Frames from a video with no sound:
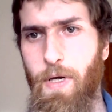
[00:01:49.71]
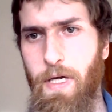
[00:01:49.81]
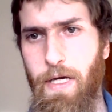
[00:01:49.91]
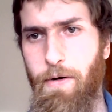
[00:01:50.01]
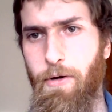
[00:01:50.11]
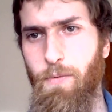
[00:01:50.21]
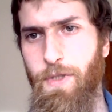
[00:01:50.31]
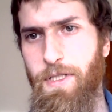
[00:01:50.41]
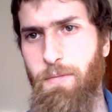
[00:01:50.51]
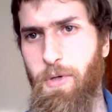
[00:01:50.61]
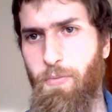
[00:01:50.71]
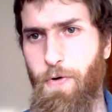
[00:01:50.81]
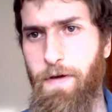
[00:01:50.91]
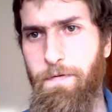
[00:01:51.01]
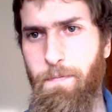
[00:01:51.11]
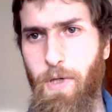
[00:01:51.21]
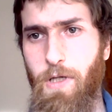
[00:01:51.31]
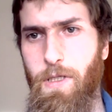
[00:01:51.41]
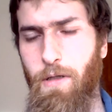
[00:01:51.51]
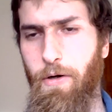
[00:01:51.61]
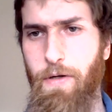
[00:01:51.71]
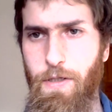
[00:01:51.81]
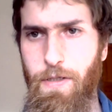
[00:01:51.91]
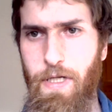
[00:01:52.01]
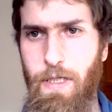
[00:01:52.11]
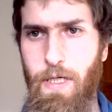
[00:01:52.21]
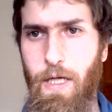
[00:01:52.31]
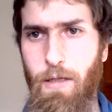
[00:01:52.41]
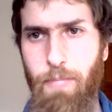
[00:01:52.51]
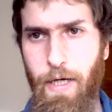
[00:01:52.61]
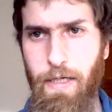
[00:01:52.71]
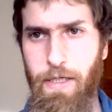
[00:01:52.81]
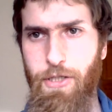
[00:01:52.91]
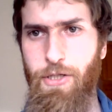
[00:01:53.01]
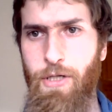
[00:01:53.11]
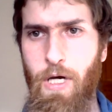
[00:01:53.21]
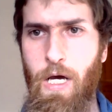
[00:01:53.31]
Here it will still be brief because I'll go into detail about each